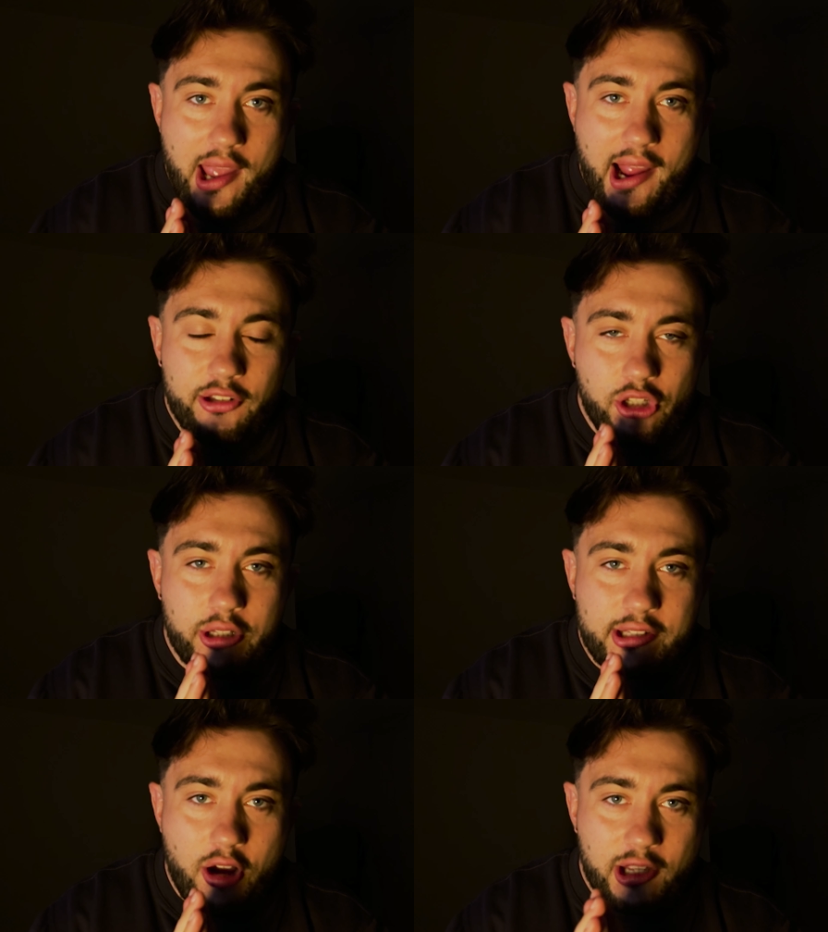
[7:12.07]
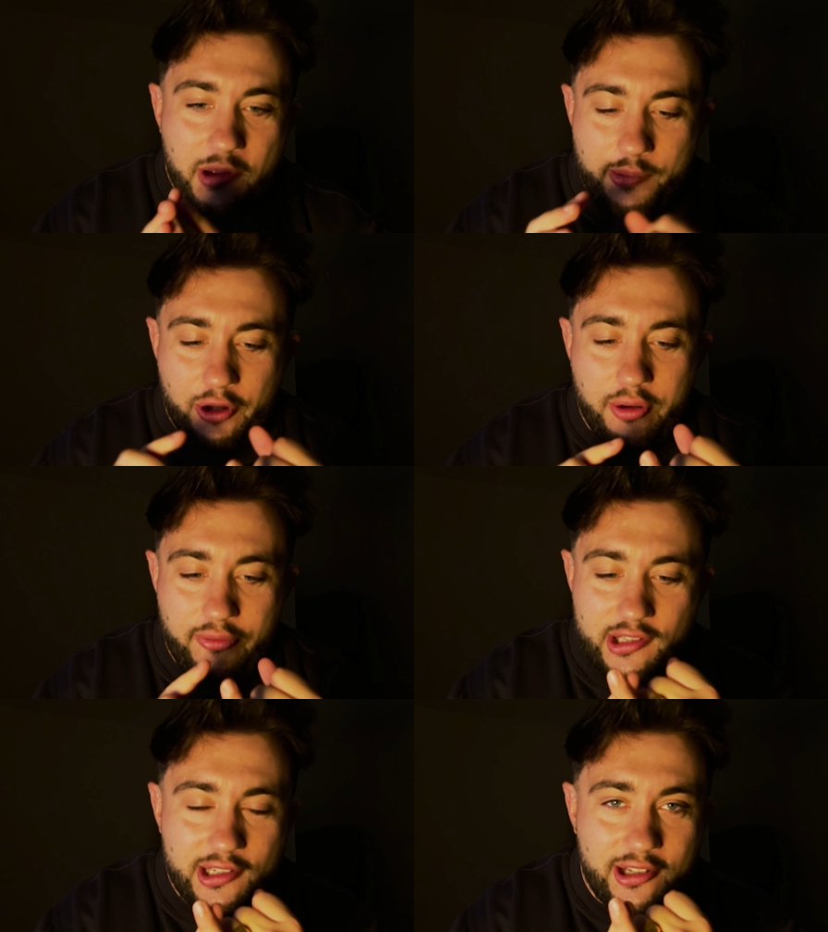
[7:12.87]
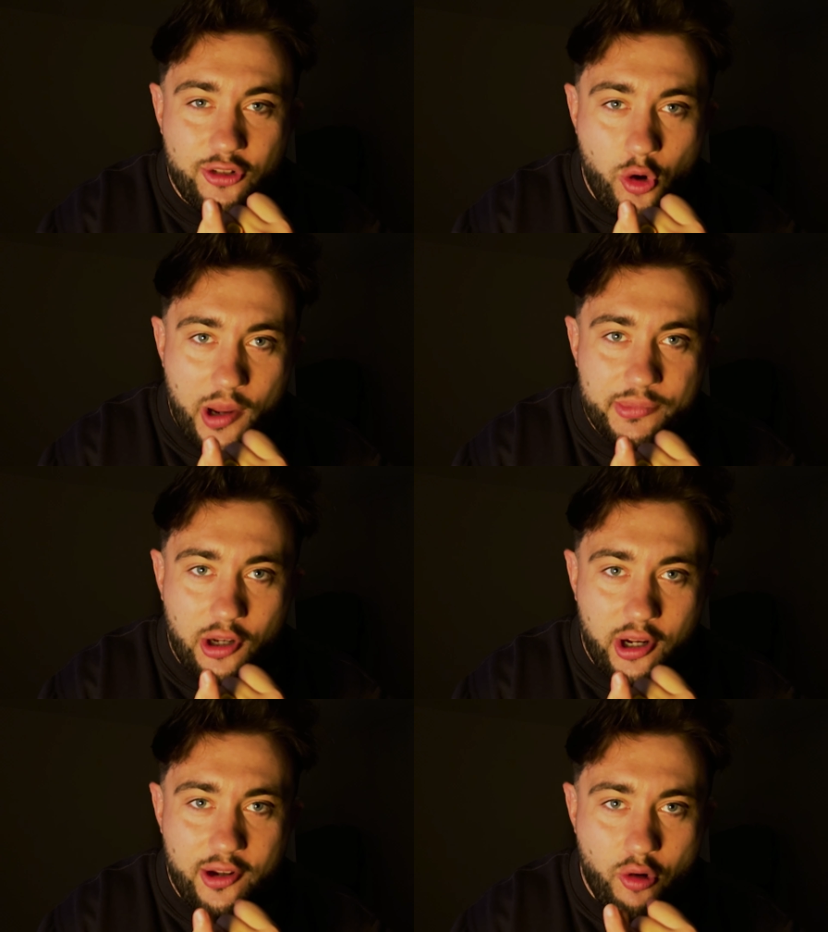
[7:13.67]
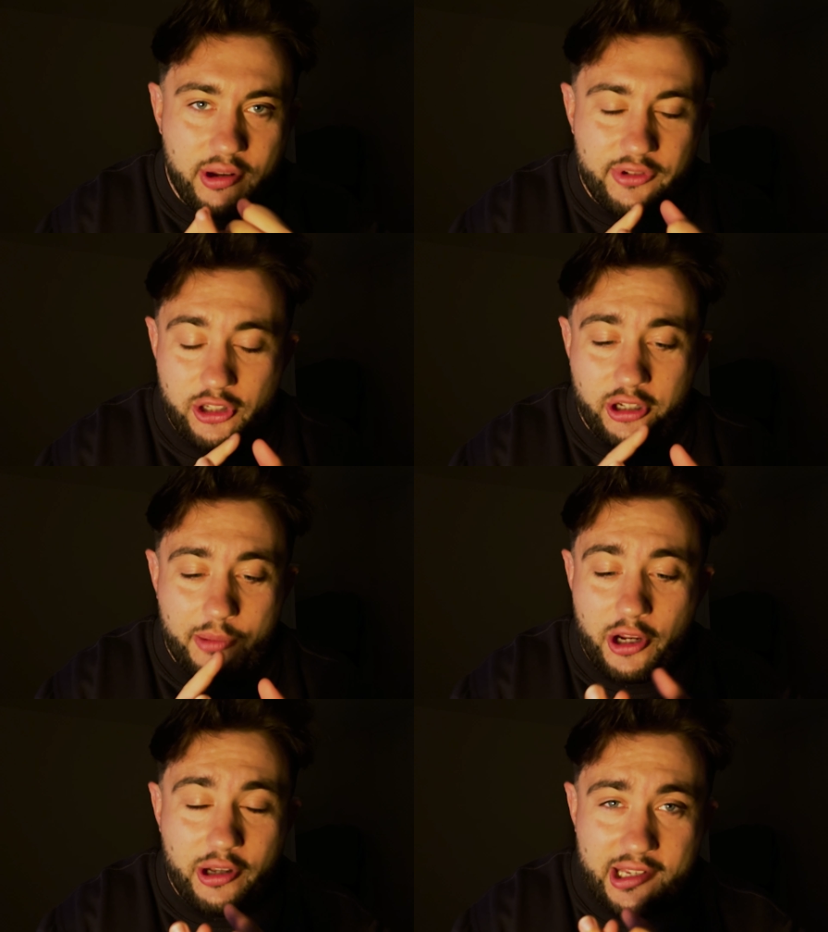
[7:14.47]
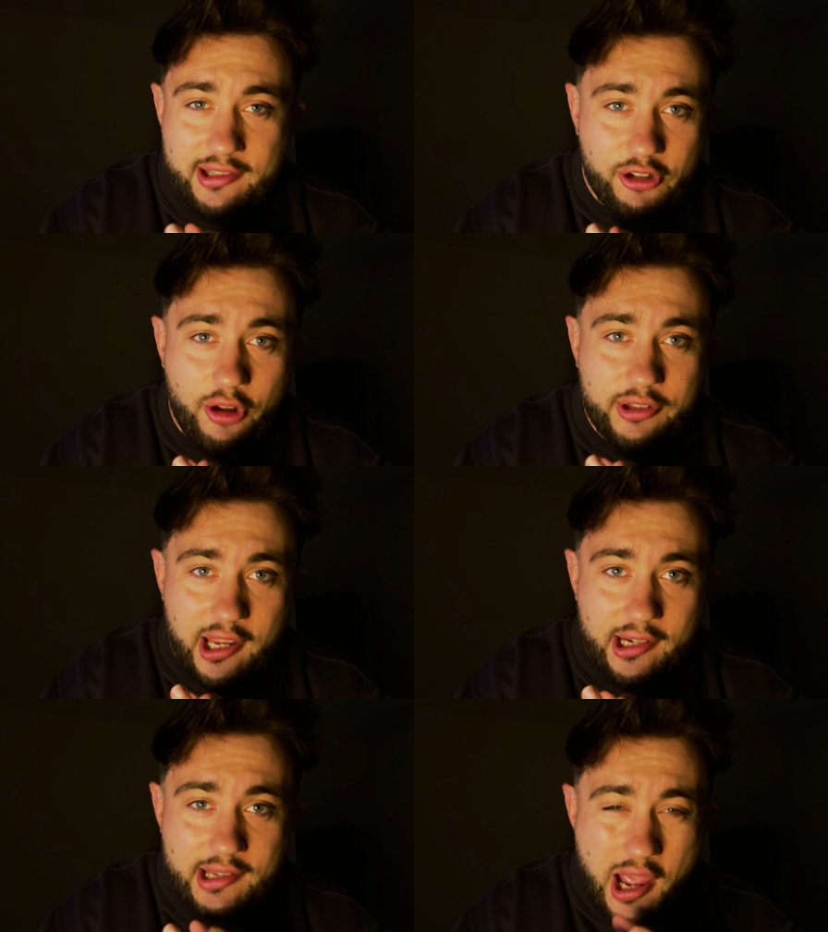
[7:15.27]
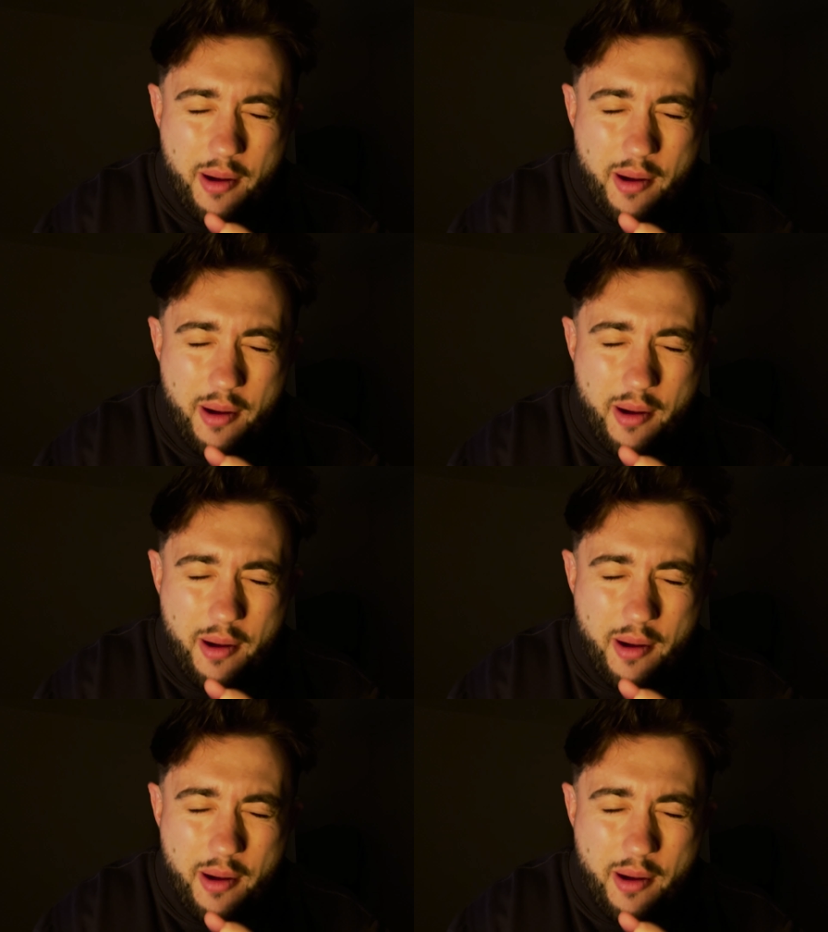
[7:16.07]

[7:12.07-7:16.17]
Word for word: and you can target people who visited your website, or even you could upload a list of contacts.